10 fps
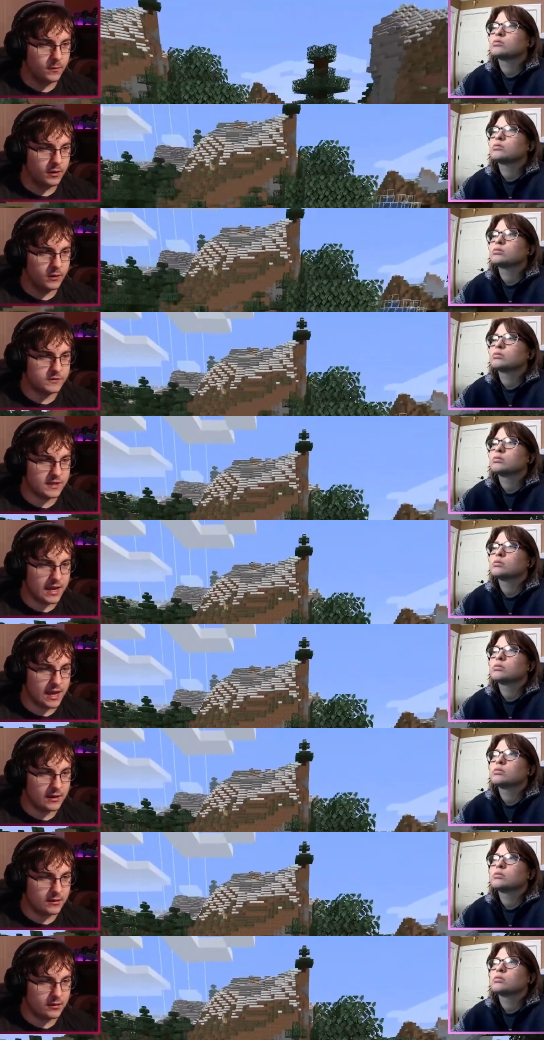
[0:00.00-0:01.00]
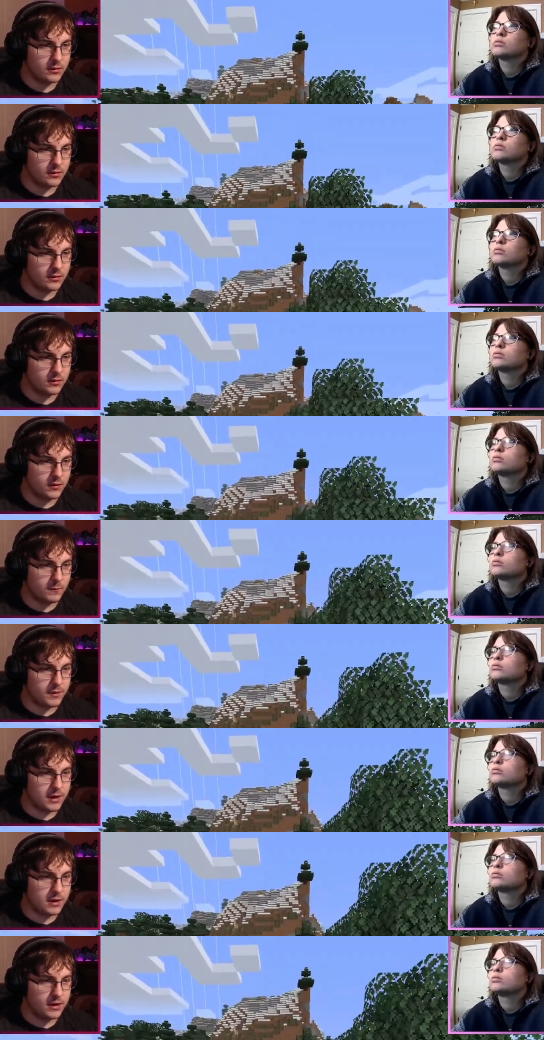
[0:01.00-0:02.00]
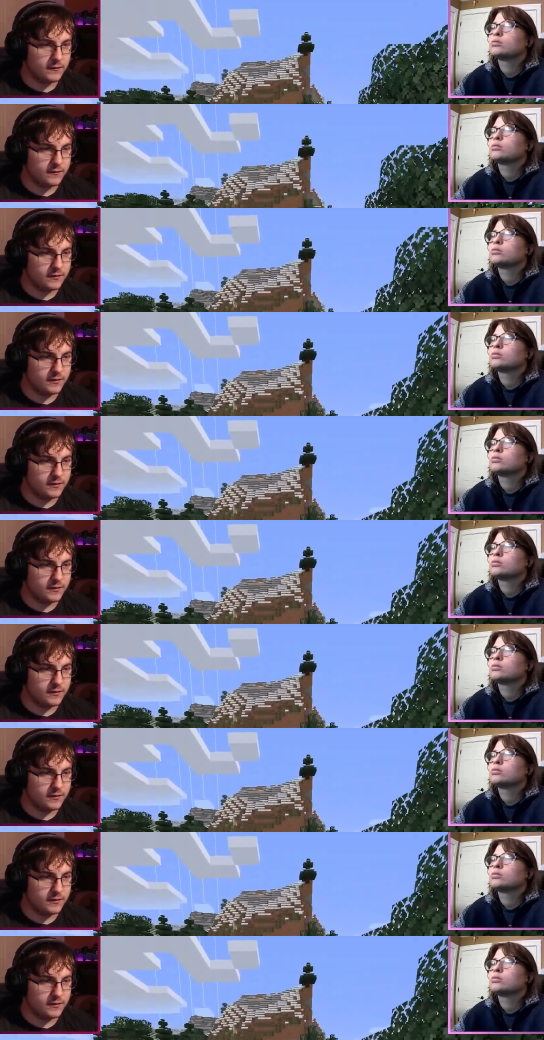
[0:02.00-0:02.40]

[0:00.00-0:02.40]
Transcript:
Speaker 1: Wait, who's that? The Pig of